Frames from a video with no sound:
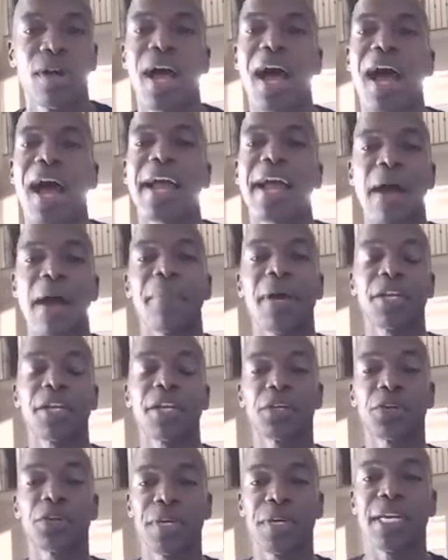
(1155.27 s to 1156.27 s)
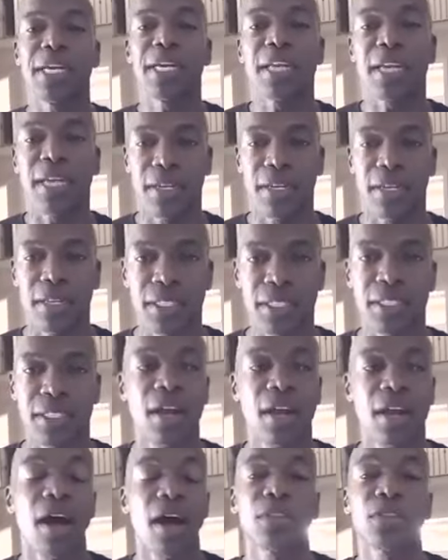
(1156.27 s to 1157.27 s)
I got my degree in English.
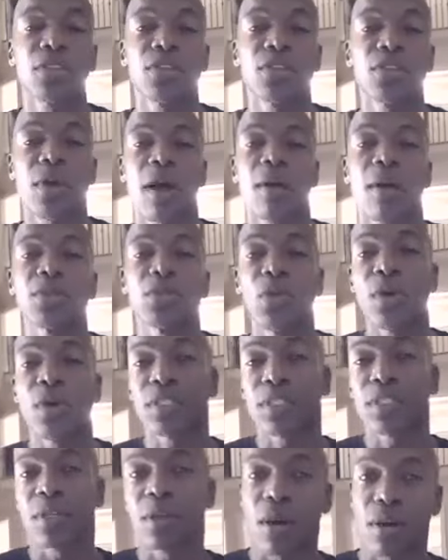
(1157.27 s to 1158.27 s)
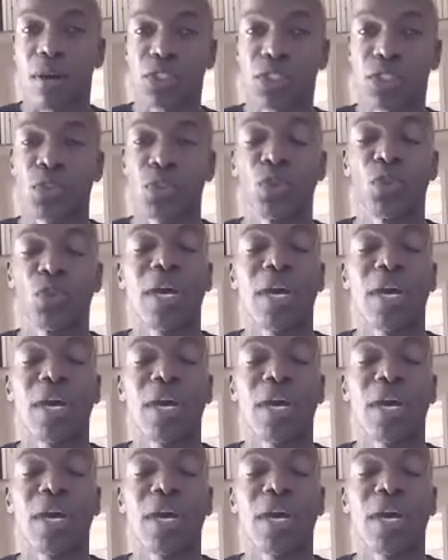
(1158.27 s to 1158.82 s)
I thought I was going to law school,